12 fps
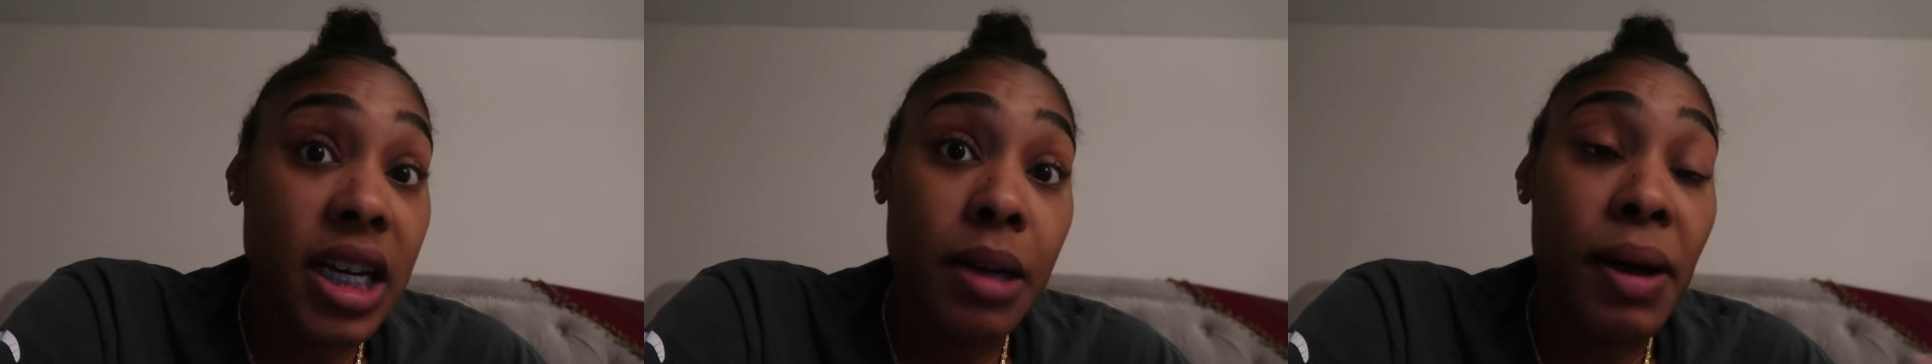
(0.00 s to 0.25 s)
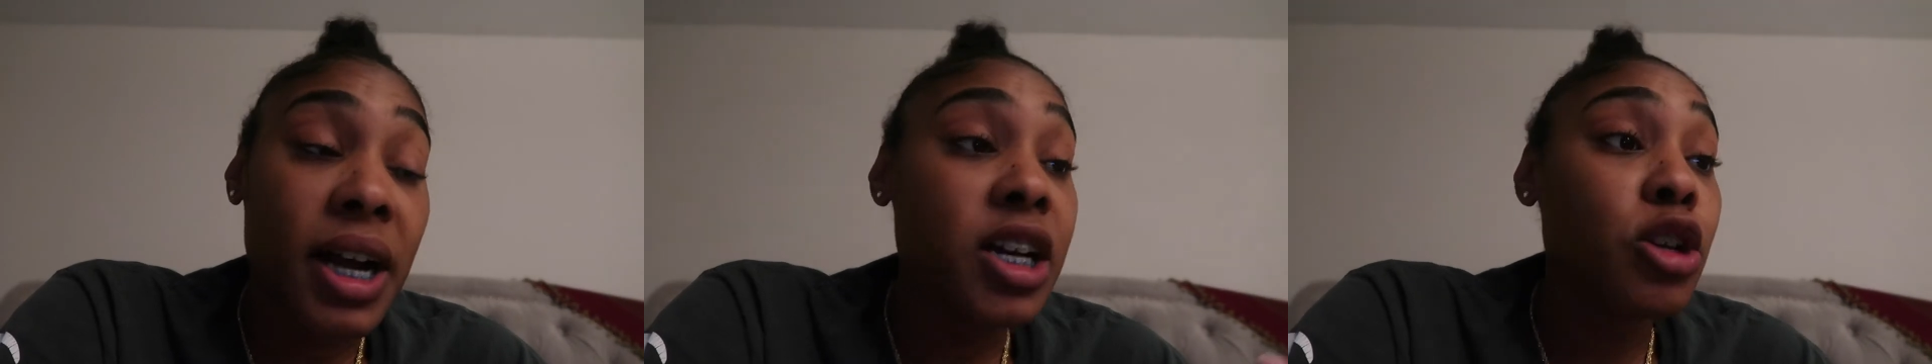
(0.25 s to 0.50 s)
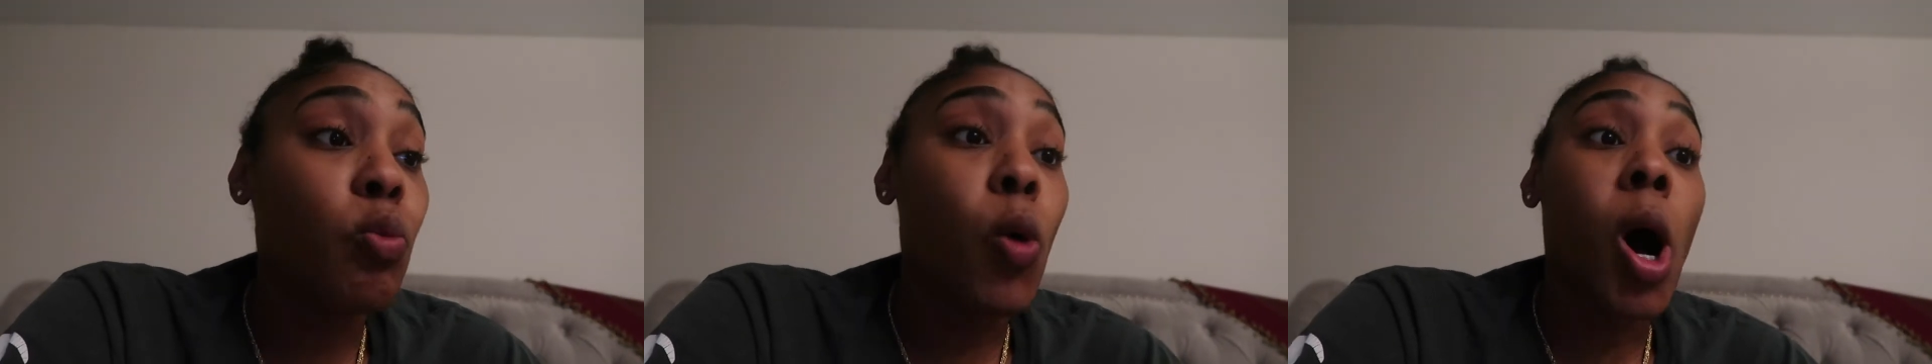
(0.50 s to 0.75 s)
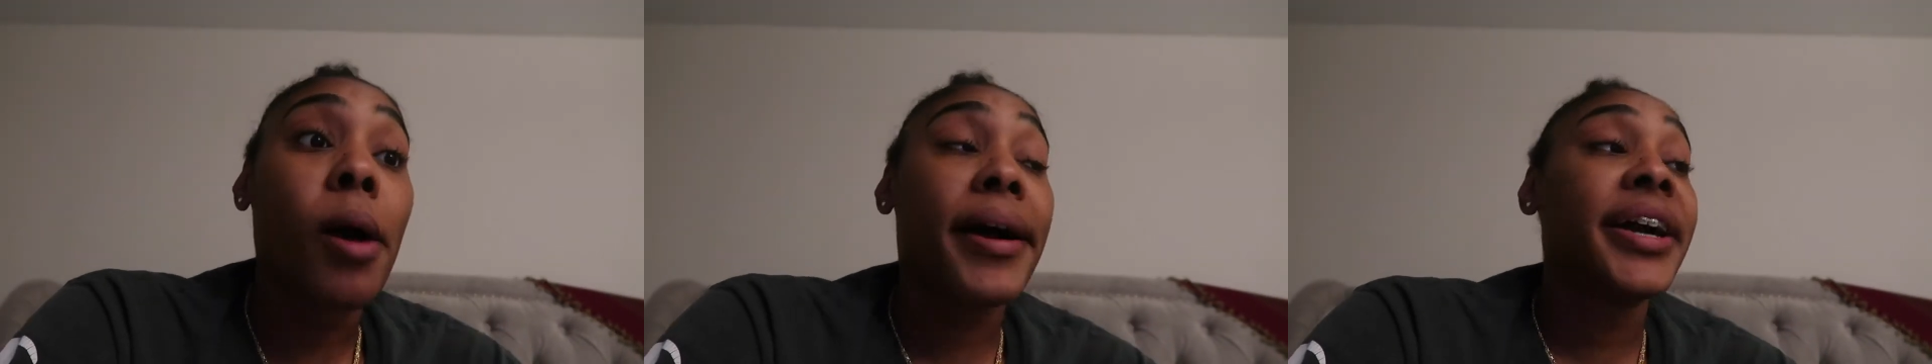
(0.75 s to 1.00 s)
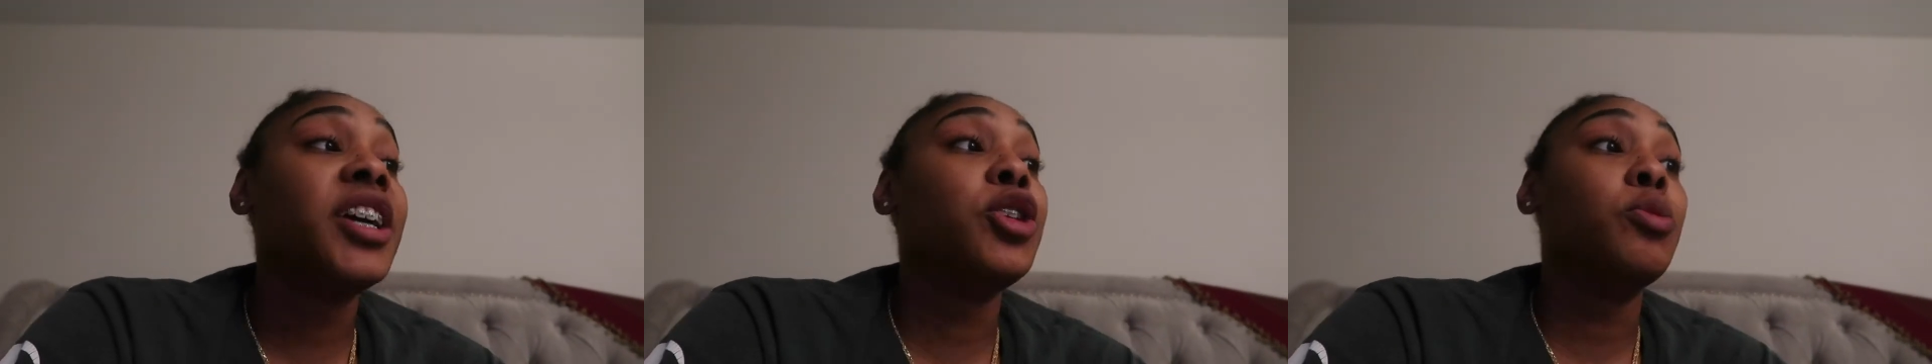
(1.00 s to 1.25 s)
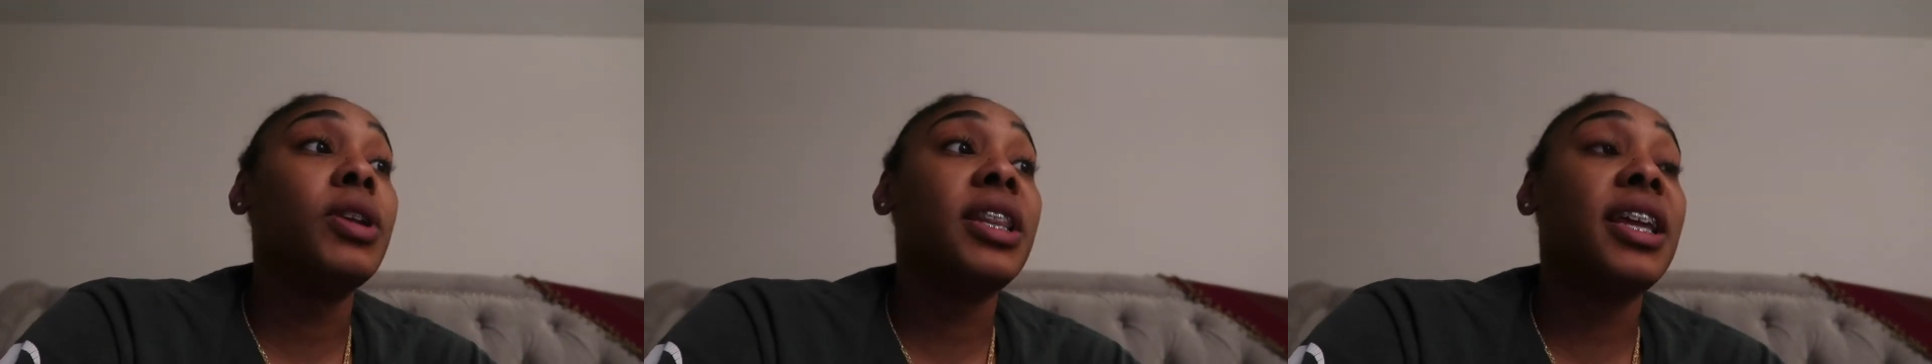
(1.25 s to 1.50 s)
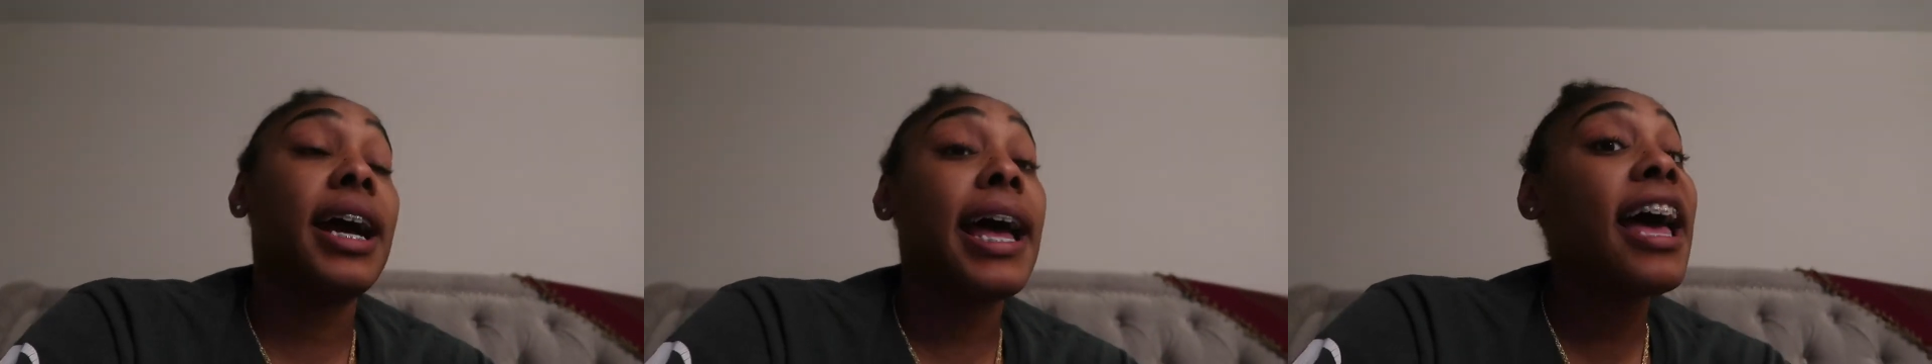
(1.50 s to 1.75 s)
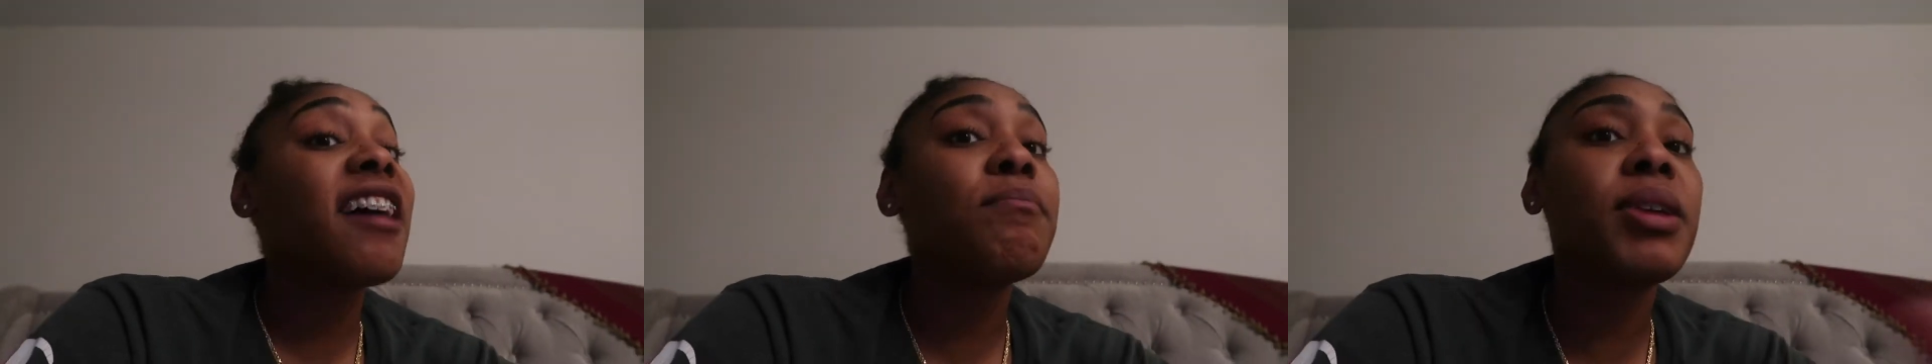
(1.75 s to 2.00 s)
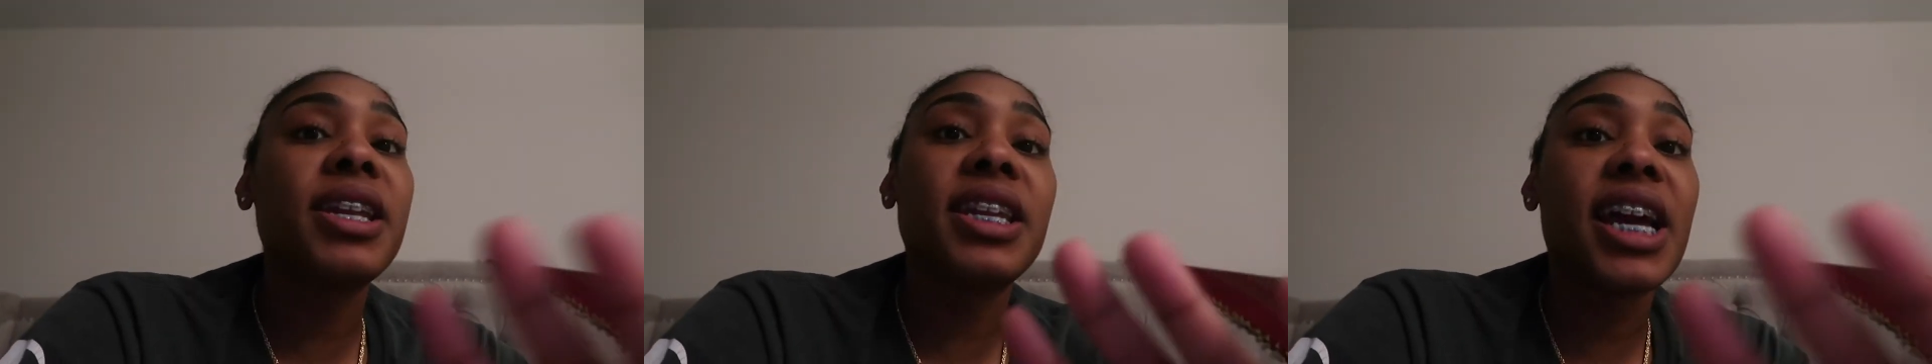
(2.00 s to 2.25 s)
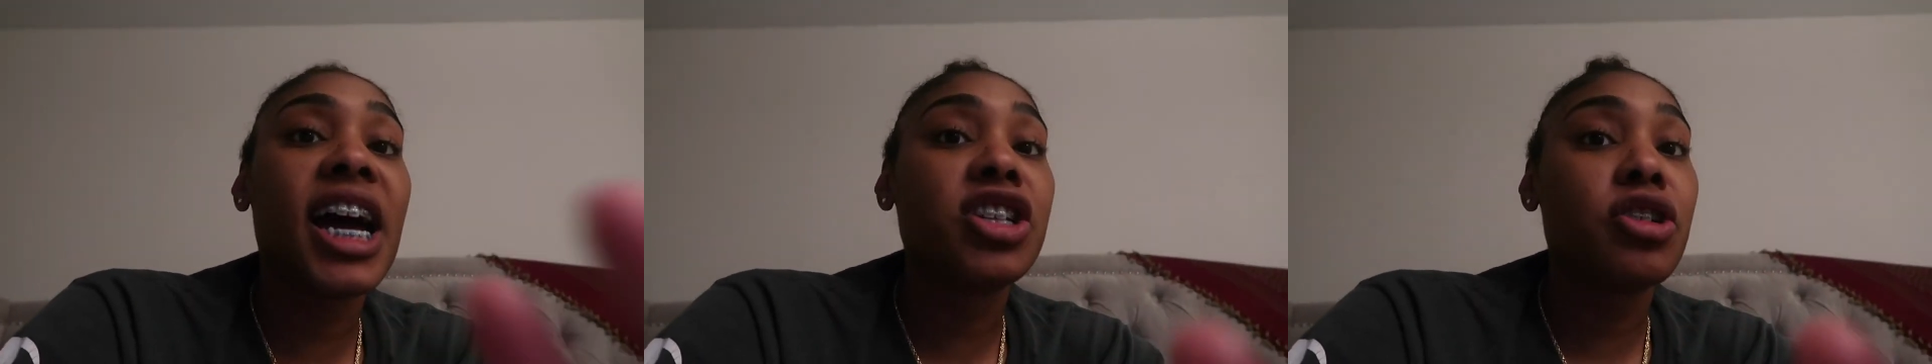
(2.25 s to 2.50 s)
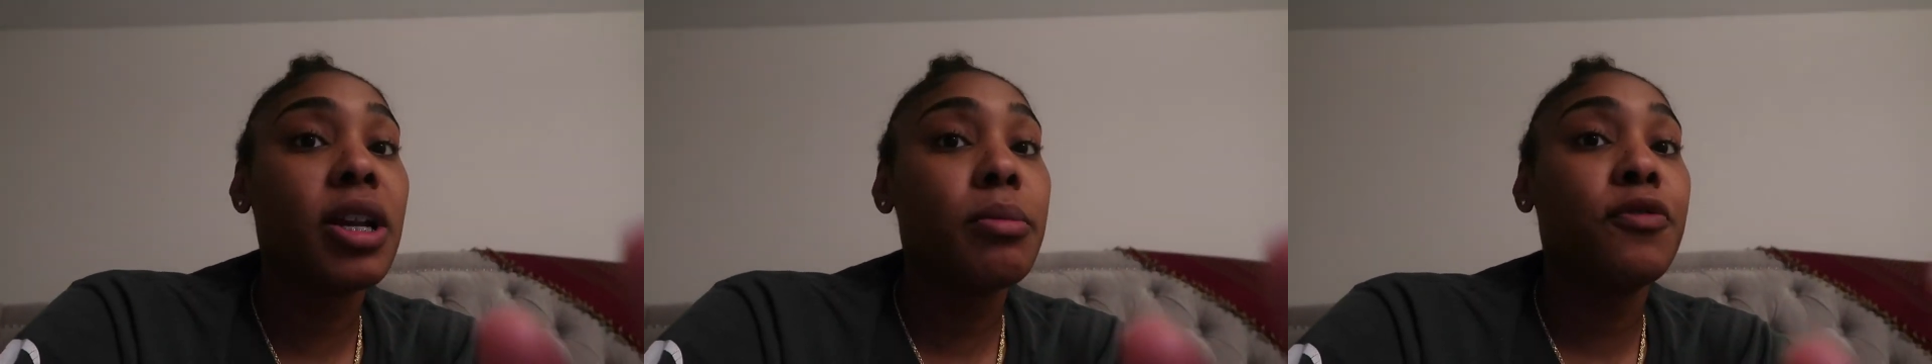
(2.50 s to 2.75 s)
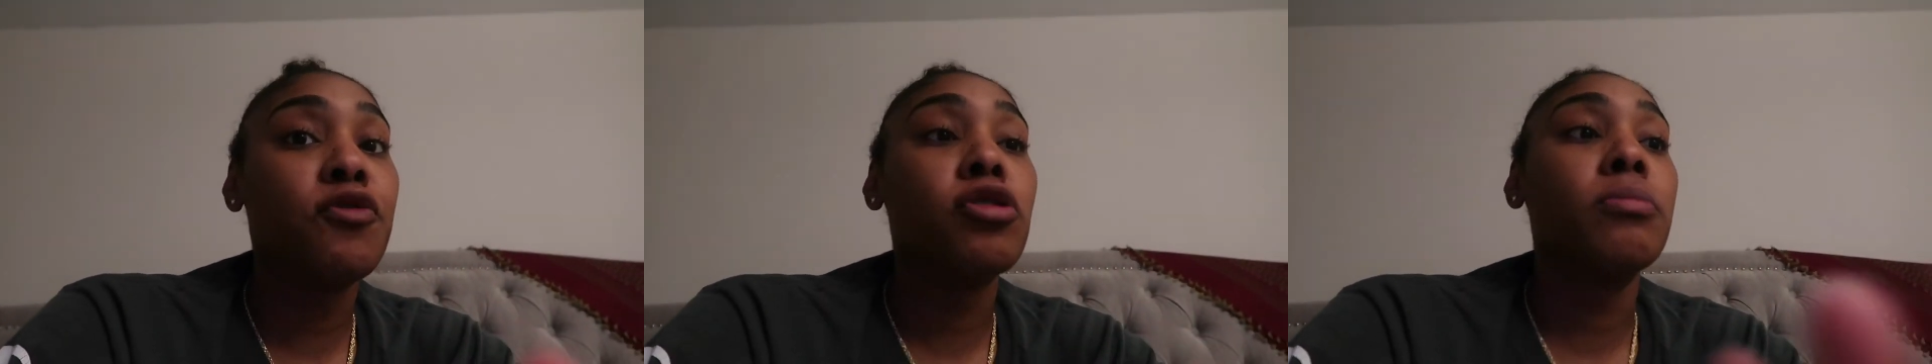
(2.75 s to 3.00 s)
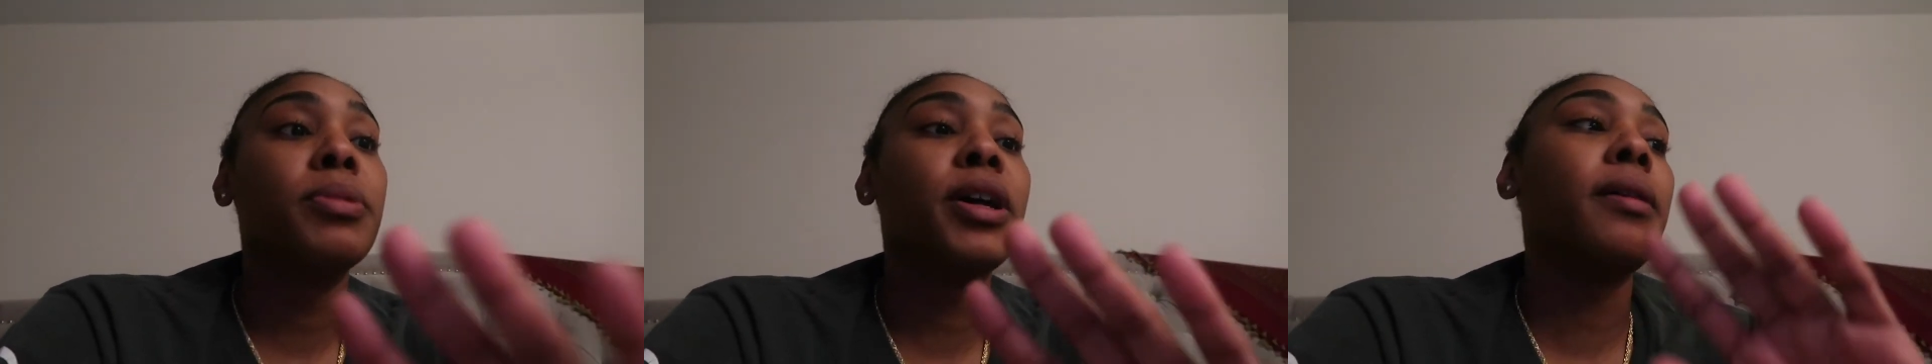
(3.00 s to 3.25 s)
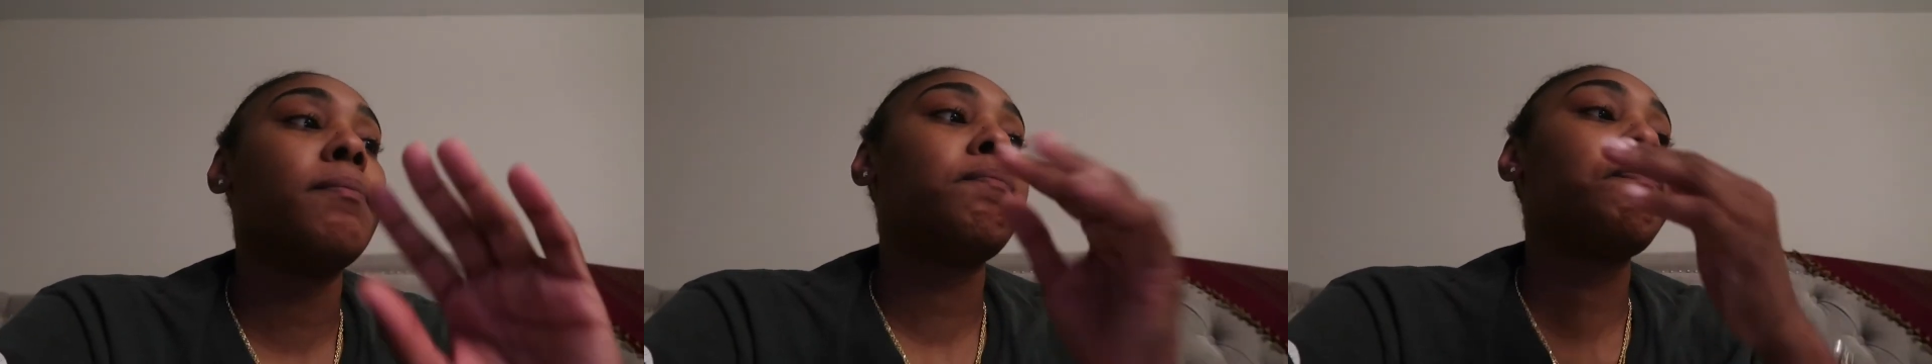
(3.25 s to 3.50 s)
up. I couldn't walk. I couldn't do anything. I have been dehydrated before, but